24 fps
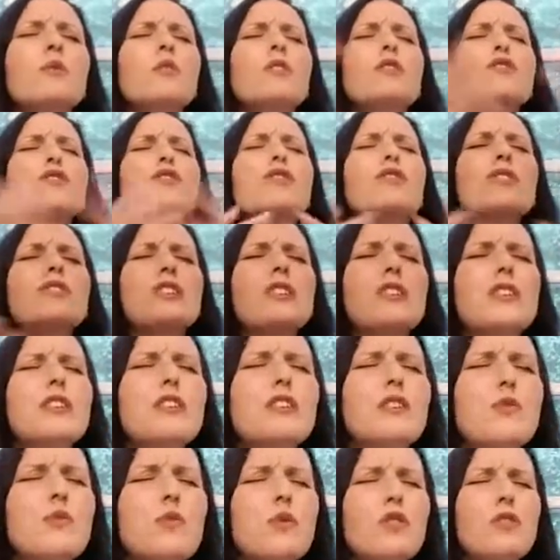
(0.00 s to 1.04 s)
There's sin in
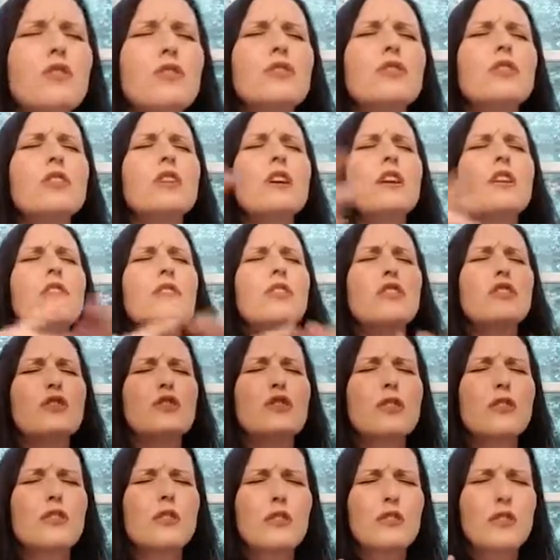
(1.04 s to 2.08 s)
the world.
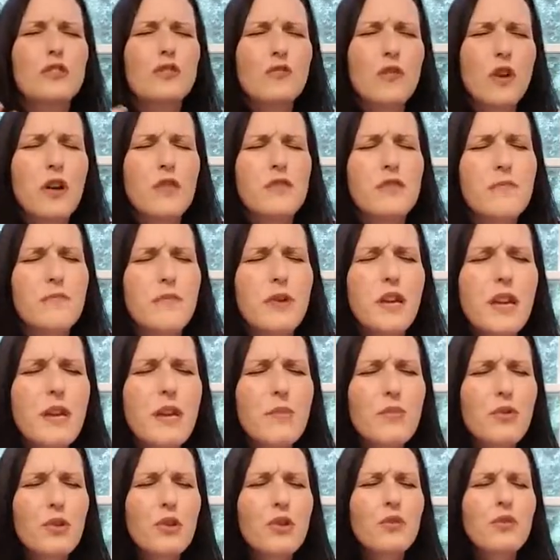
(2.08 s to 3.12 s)
There's there's fallen
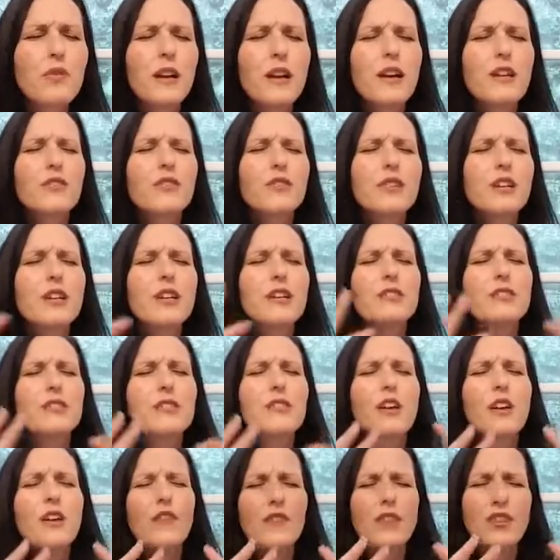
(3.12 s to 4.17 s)
people around us.
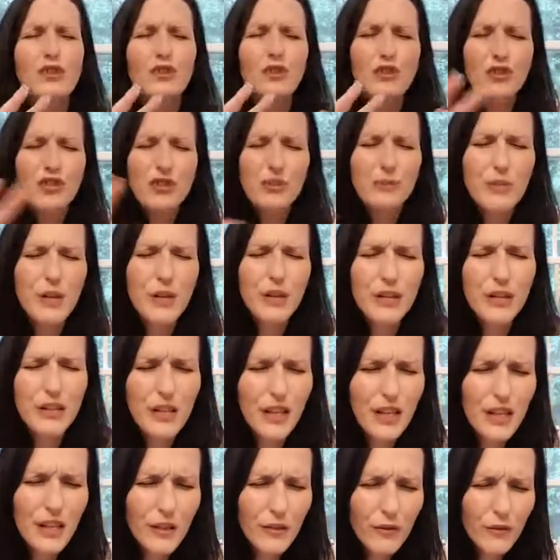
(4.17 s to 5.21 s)
There's demonic
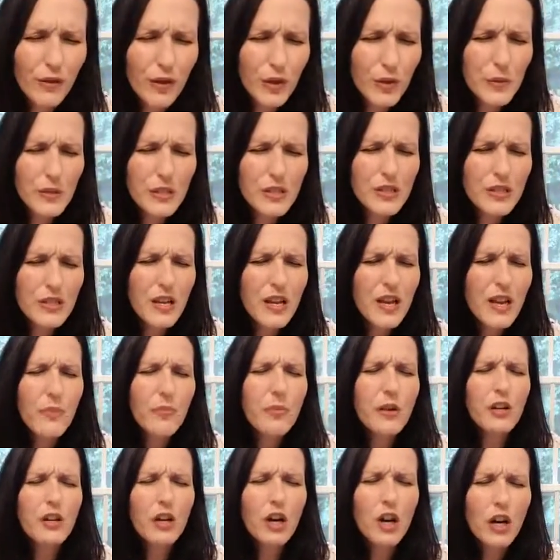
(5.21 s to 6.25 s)
influence,
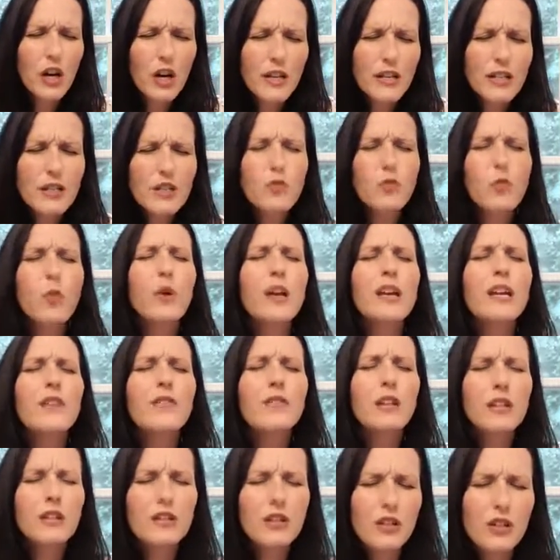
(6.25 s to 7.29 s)
but God is
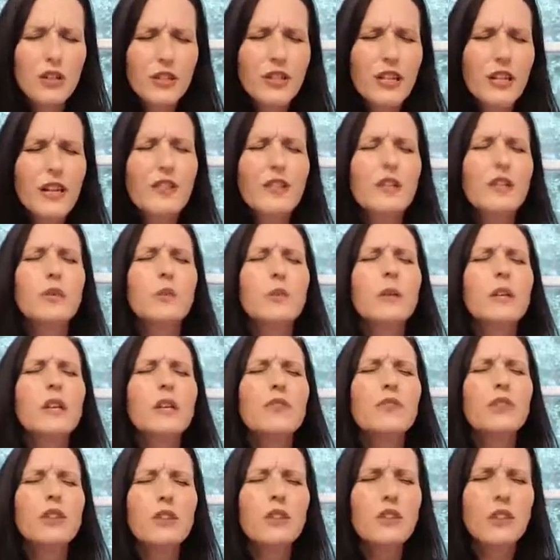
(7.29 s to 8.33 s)
weaving it all together,
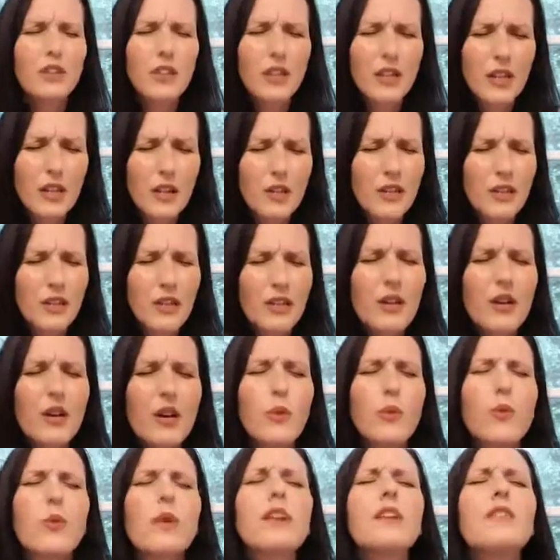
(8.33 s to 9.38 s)
weaving it all together,
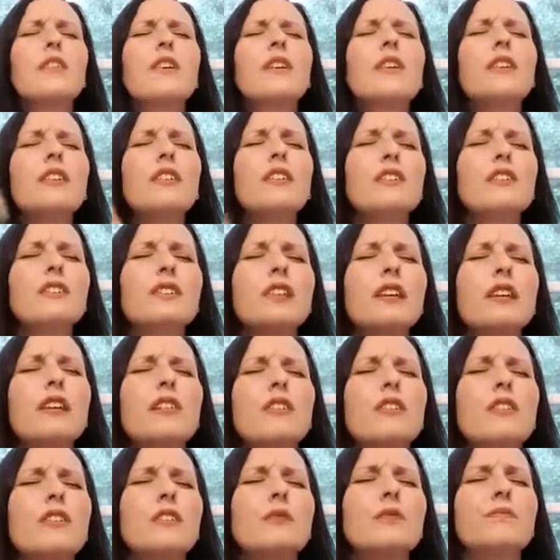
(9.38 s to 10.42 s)
weaving it all
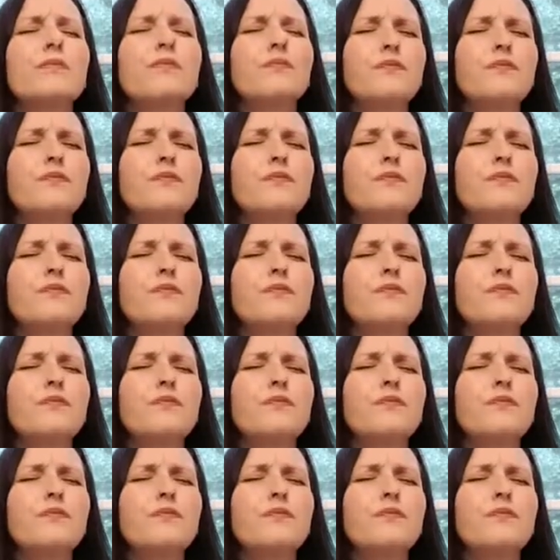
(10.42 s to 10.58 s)
together.